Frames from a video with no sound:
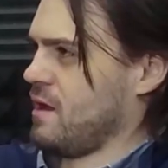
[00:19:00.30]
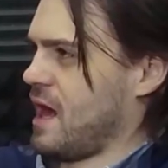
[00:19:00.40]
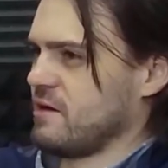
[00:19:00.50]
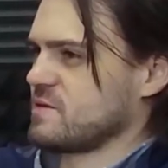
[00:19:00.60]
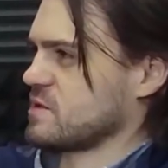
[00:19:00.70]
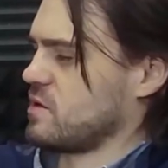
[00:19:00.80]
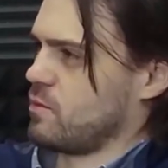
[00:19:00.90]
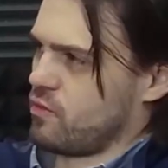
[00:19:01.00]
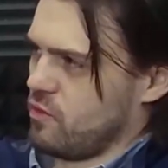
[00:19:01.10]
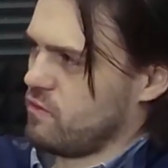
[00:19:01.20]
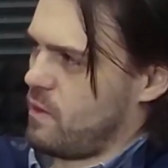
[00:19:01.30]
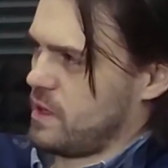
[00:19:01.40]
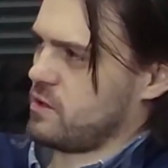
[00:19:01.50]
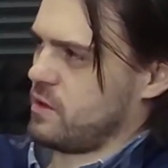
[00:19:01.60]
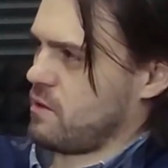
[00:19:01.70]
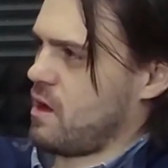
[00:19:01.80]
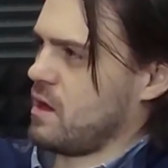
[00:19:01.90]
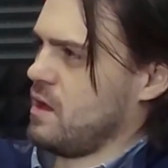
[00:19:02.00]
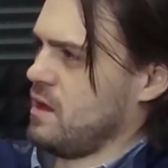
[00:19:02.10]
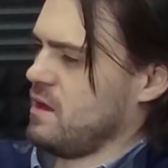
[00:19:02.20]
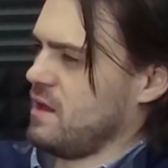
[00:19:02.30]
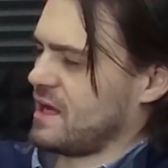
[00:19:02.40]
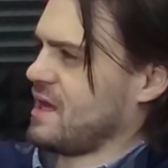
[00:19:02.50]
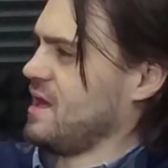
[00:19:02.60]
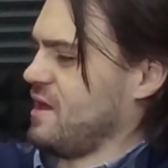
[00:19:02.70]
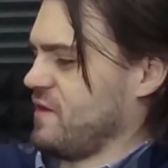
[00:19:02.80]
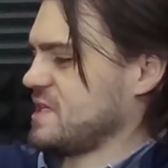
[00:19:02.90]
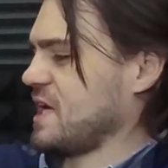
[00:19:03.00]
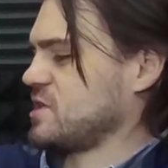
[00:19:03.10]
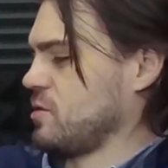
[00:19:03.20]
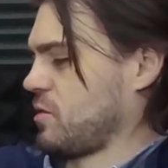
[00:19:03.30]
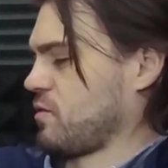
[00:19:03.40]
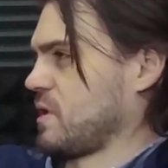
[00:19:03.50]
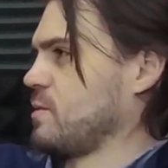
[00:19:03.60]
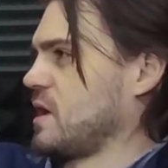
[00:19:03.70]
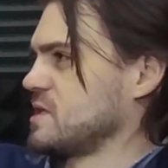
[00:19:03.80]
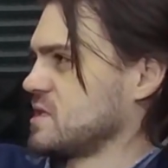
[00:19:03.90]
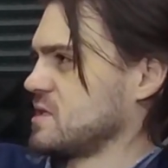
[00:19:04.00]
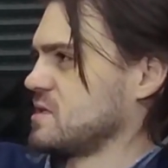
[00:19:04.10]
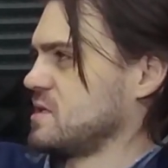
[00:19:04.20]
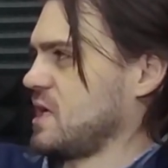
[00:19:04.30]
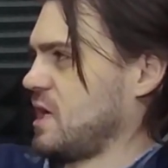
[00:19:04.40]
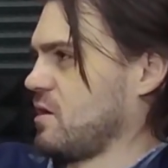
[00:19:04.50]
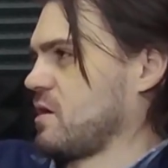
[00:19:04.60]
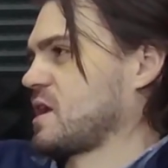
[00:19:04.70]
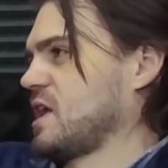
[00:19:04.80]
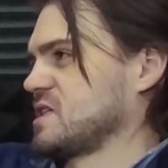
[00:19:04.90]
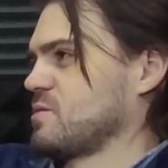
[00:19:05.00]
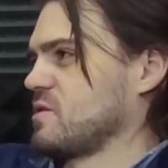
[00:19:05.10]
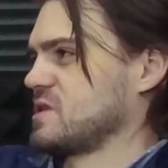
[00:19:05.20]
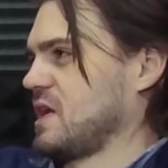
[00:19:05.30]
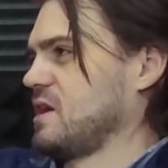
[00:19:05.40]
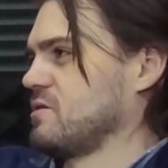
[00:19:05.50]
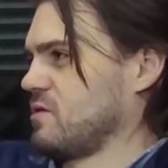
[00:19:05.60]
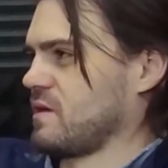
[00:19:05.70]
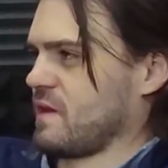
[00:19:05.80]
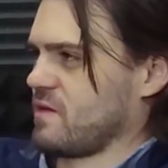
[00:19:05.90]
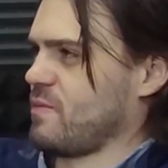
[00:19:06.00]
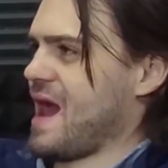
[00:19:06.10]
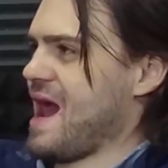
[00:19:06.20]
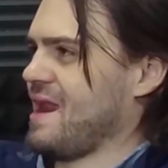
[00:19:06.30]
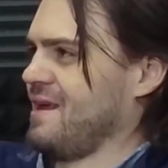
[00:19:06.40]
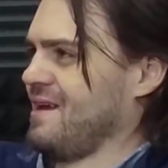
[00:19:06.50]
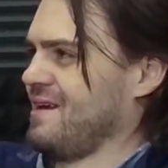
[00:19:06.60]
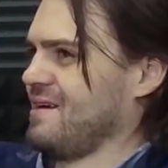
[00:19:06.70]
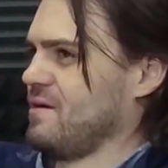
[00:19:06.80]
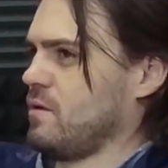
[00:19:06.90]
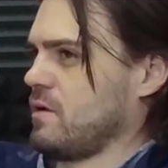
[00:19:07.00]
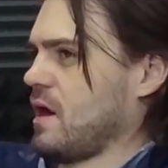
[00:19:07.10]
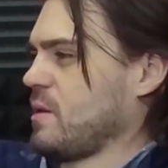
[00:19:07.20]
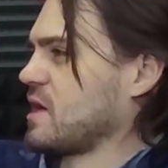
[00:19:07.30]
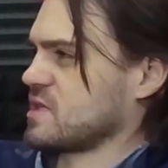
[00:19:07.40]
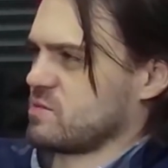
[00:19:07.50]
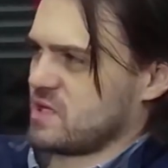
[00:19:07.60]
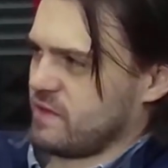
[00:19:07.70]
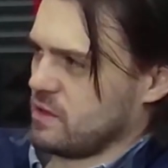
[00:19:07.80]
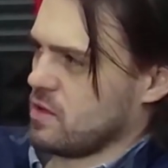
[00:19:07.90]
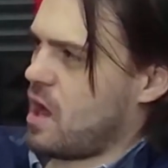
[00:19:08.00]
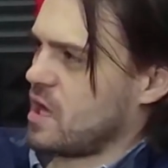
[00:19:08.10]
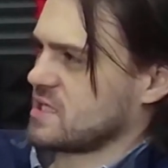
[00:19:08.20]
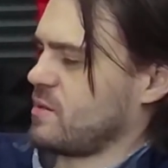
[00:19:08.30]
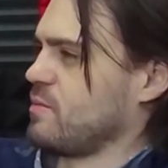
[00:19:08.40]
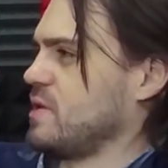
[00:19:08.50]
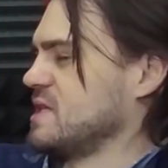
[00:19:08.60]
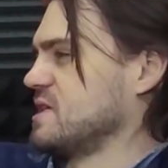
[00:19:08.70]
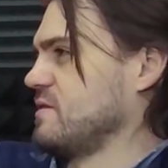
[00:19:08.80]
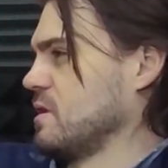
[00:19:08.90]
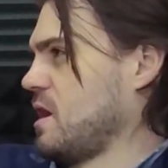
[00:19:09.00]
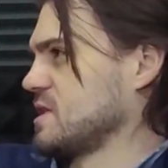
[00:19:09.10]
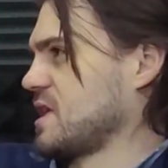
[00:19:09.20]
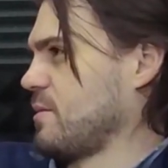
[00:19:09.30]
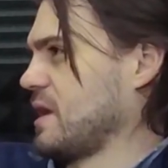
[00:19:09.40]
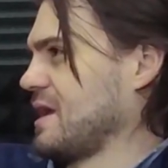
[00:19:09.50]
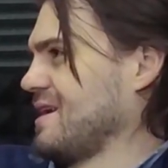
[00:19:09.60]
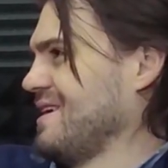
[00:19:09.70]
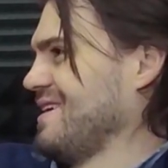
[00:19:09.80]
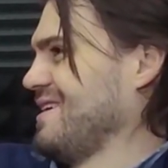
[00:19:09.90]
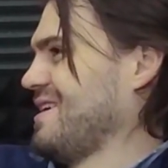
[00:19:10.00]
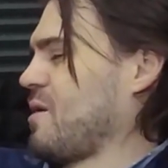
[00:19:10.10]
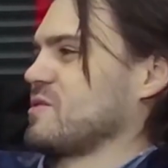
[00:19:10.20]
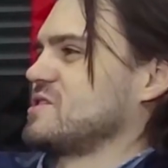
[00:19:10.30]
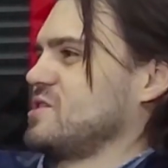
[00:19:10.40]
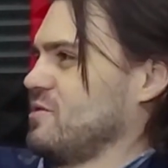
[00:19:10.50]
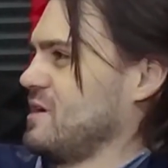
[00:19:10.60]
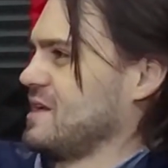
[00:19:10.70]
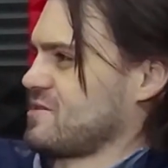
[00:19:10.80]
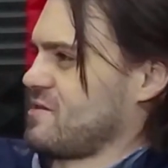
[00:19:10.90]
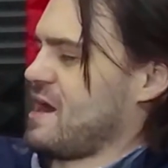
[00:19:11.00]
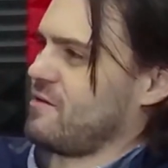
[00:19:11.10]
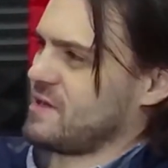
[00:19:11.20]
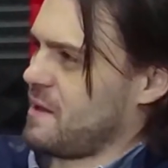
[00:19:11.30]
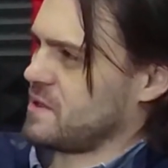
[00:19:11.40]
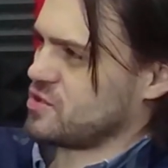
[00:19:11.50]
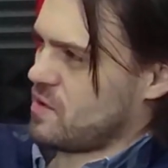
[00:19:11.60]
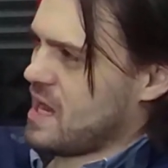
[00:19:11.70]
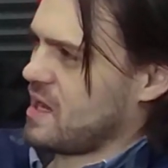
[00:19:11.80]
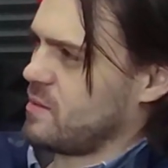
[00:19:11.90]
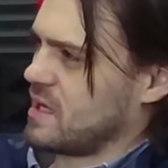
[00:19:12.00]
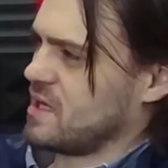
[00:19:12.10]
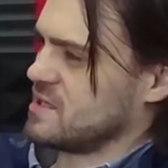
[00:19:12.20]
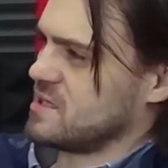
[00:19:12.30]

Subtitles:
how are you supposed to improve on what you're doing wrong? If it takes you 3 months to hear a customer say you're doing this bad, well, how many customers have you lost? How many bids have you lost? How many opportunities are now down the drain because